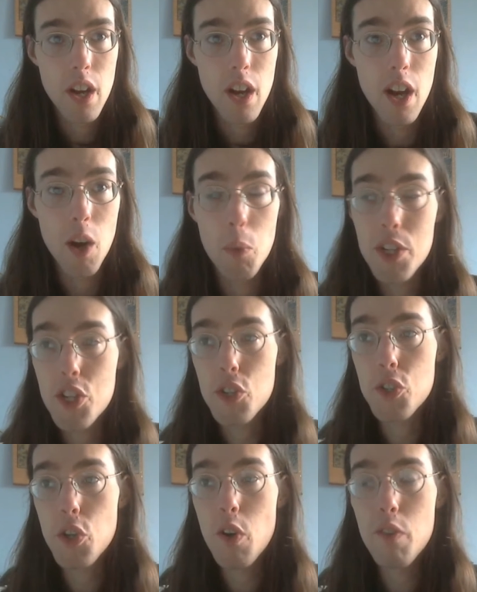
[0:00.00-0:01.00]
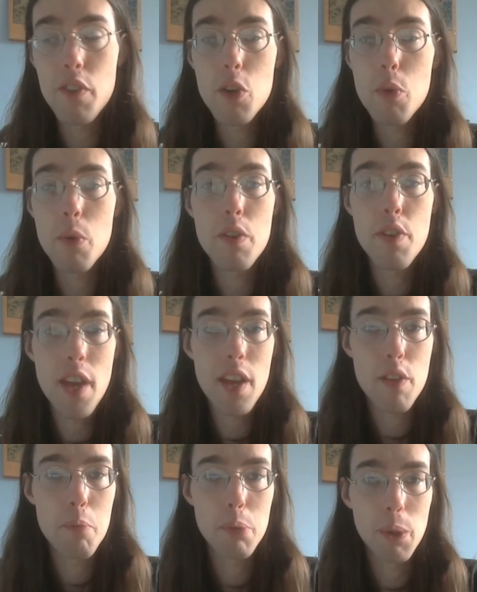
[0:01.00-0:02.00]
which is you would
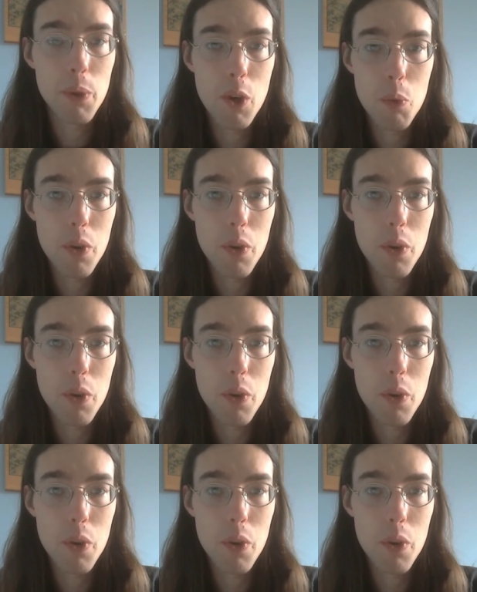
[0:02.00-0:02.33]
think that Pluto